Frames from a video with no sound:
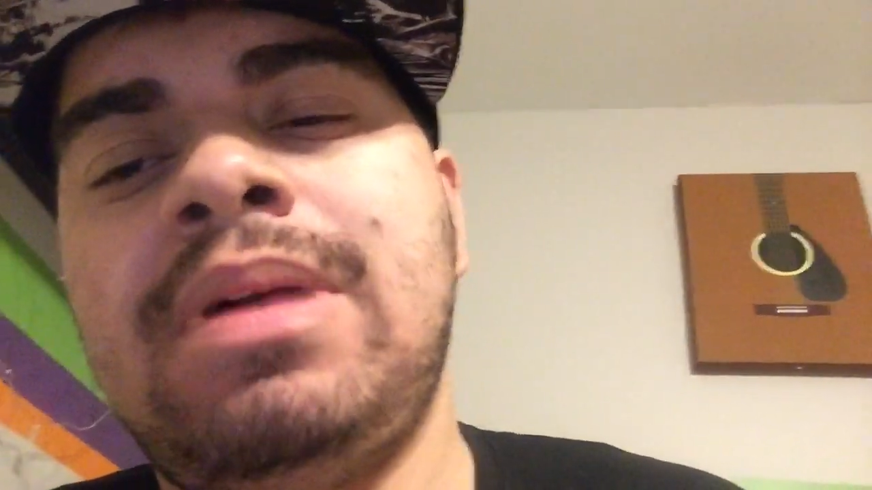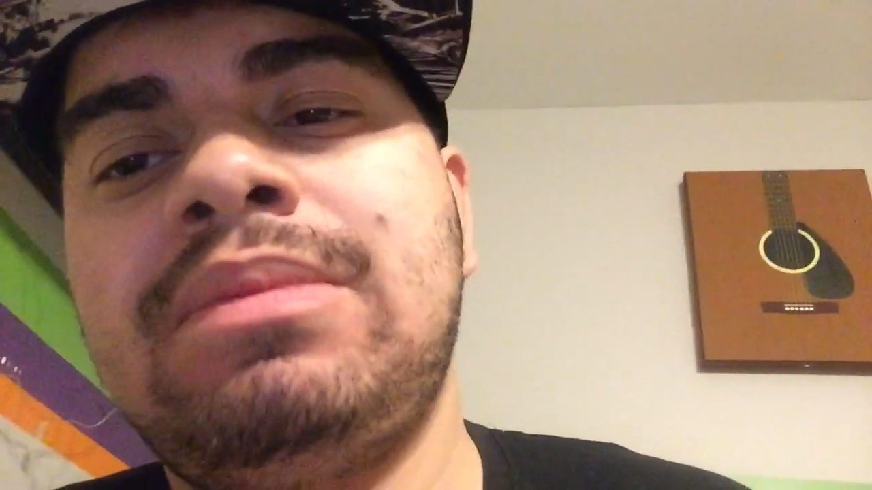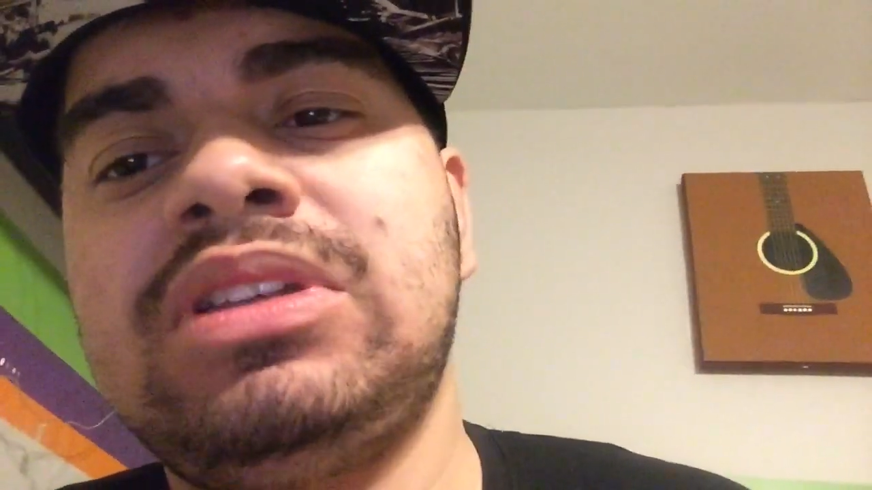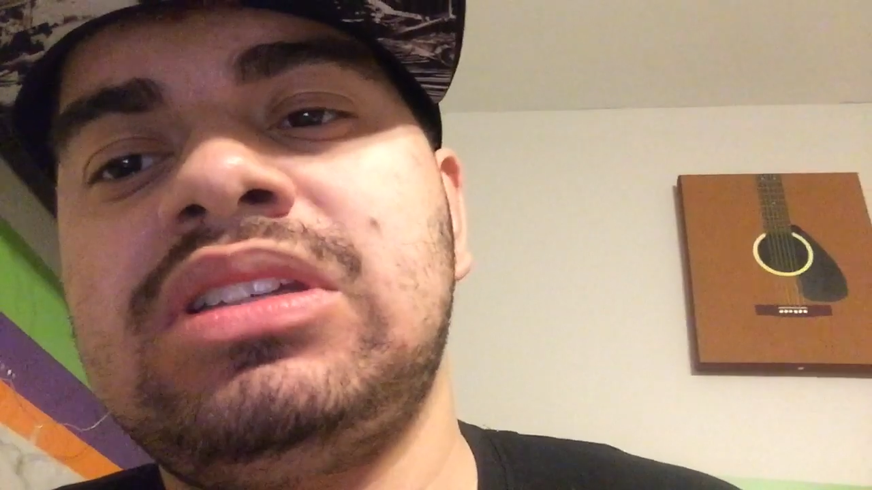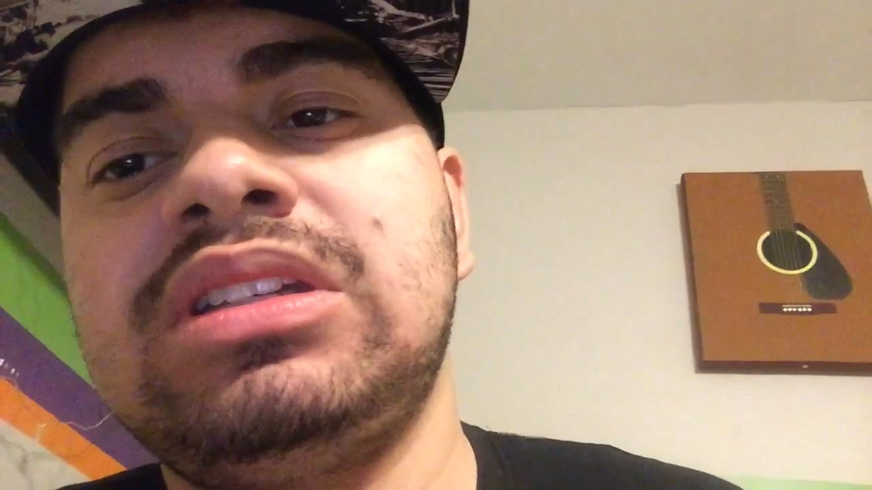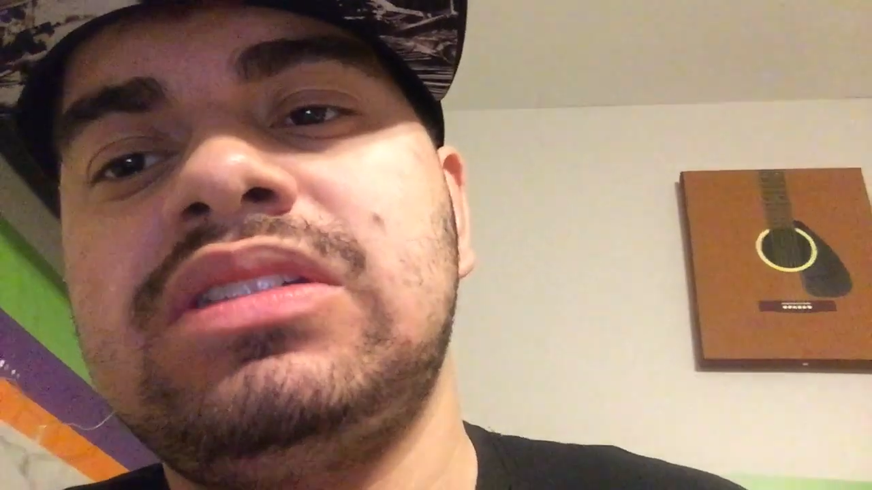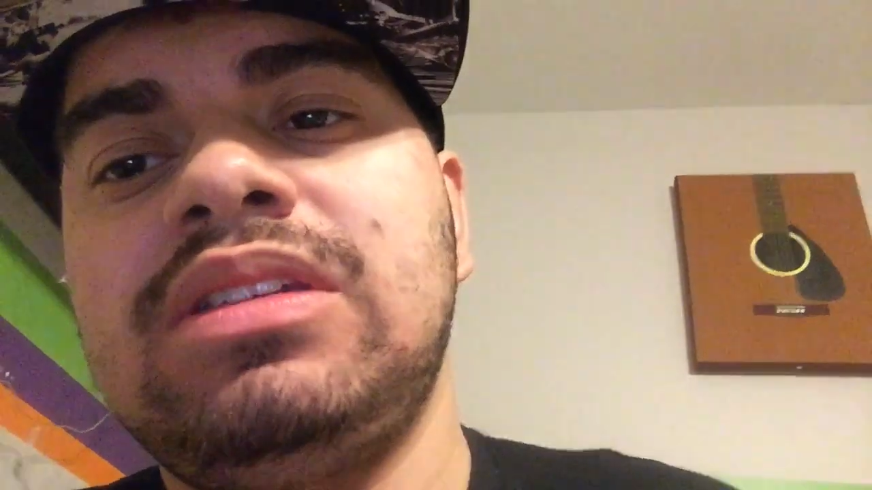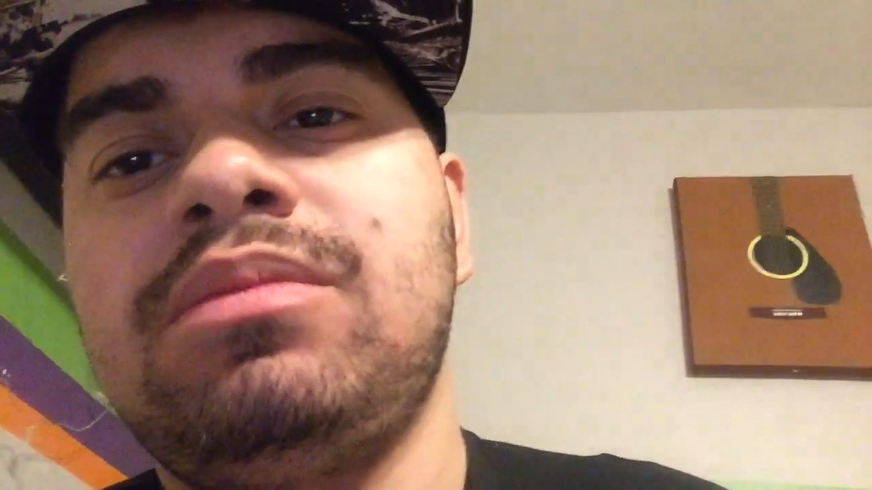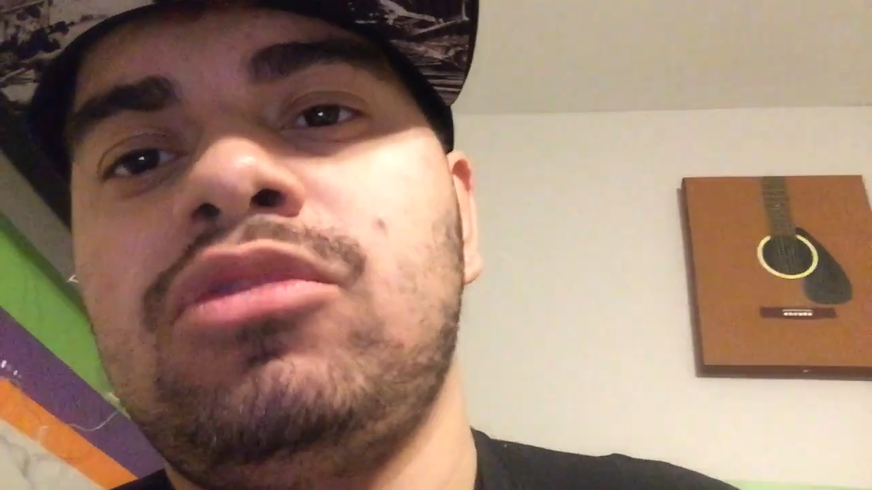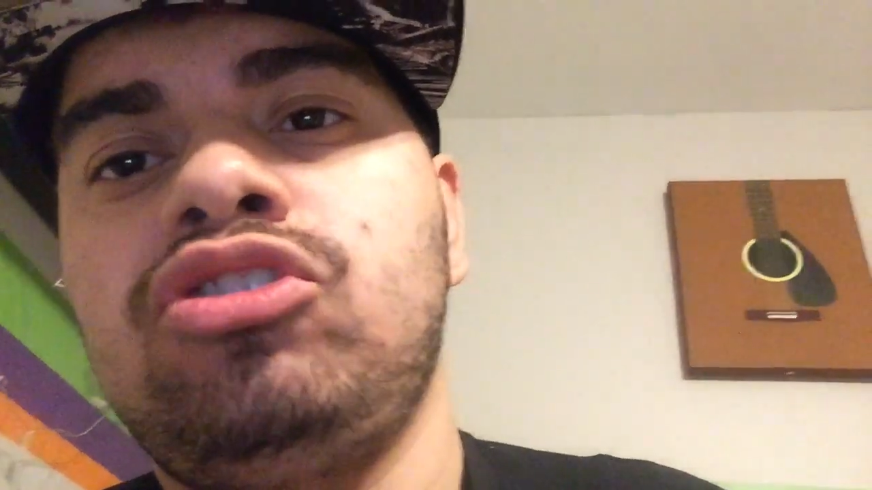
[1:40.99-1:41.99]
my Mystic
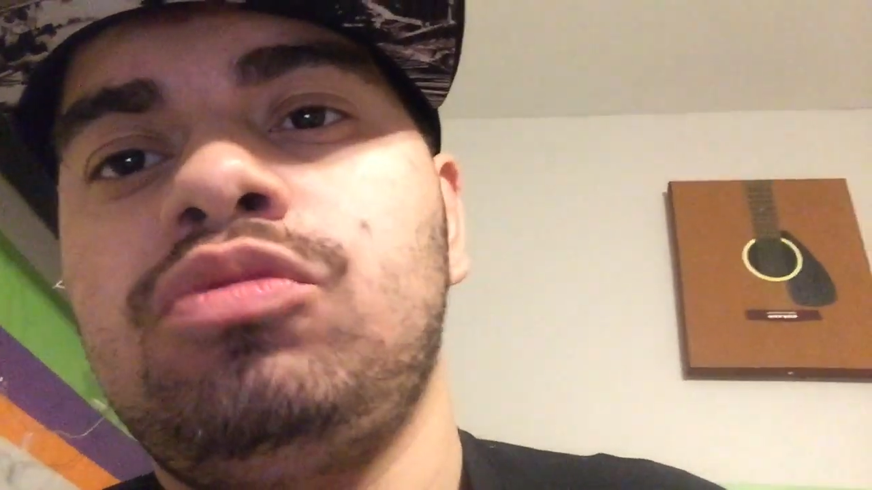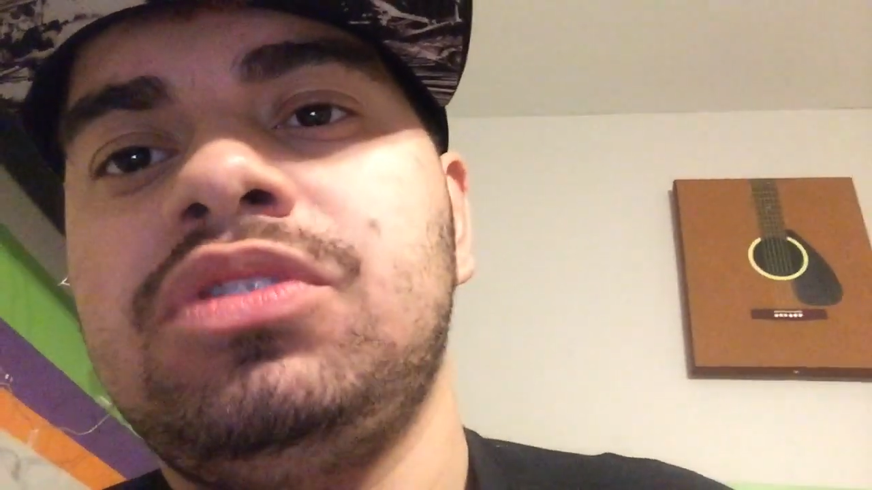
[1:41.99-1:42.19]
7 merch,